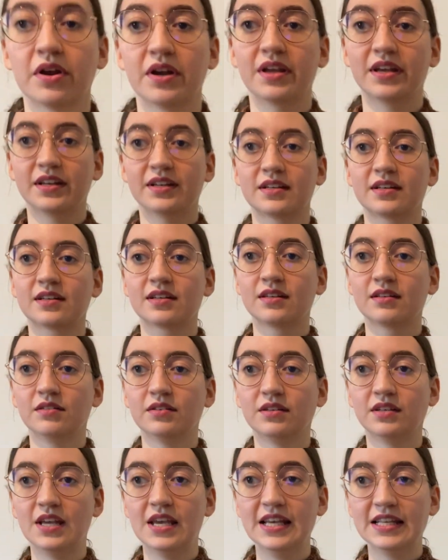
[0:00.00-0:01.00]
it
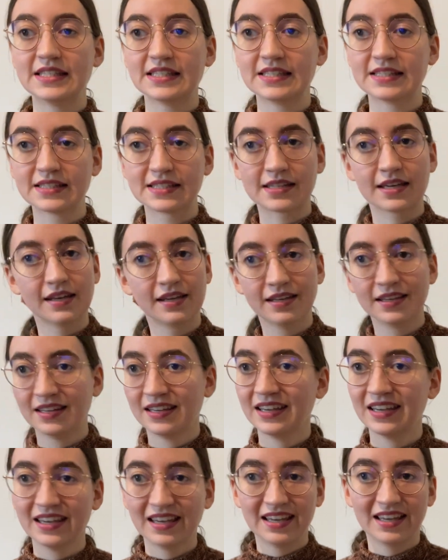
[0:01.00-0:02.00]
isn't,
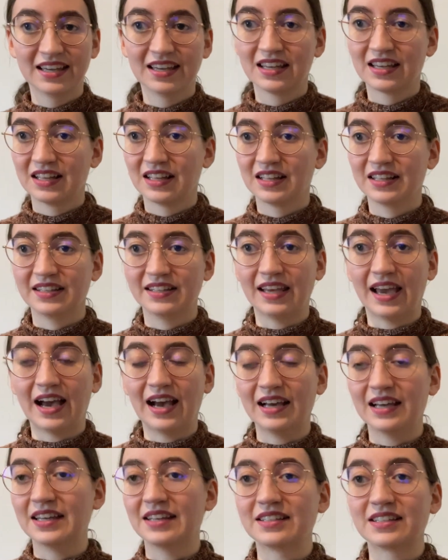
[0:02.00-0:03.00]
yeah,
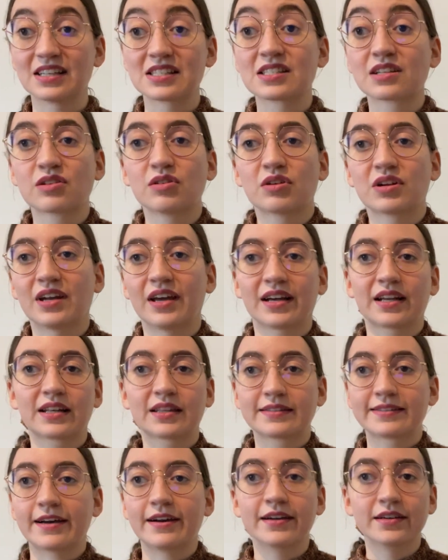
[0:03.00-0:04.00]
it doesn't look like
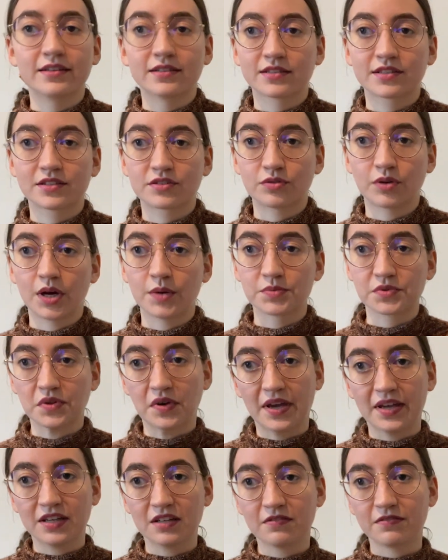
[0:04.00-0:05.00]
tiger stripes or
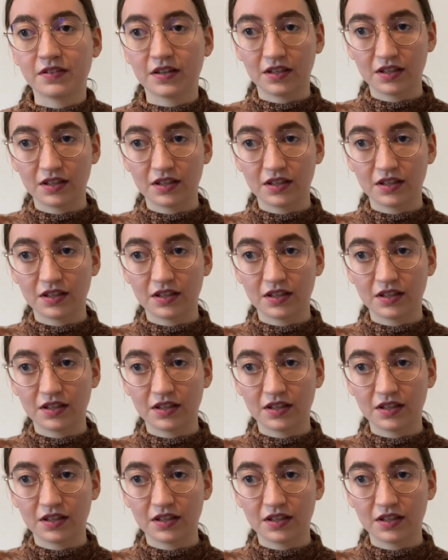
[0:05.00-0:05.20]
anything.